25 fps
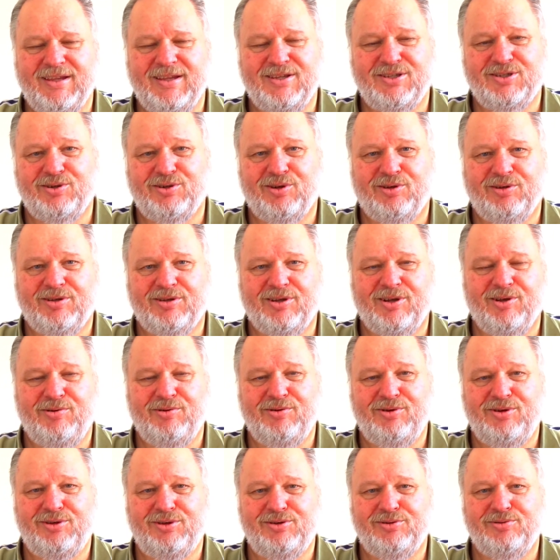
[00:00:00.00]
It's not
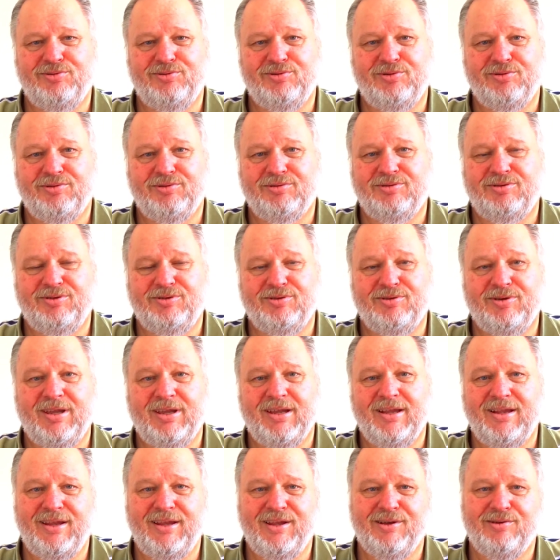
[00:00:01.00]
going to
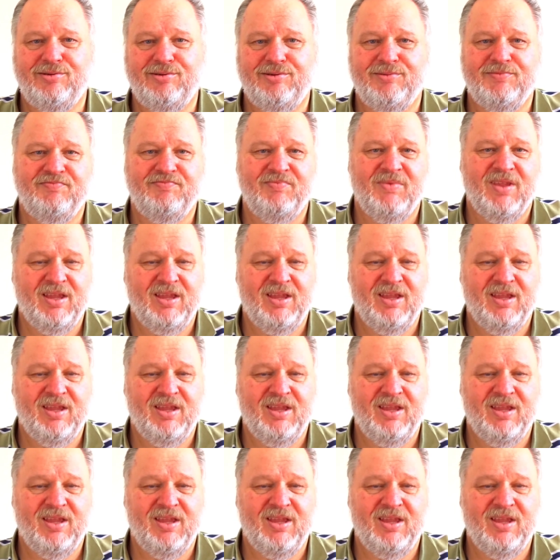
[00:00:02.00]
kill you.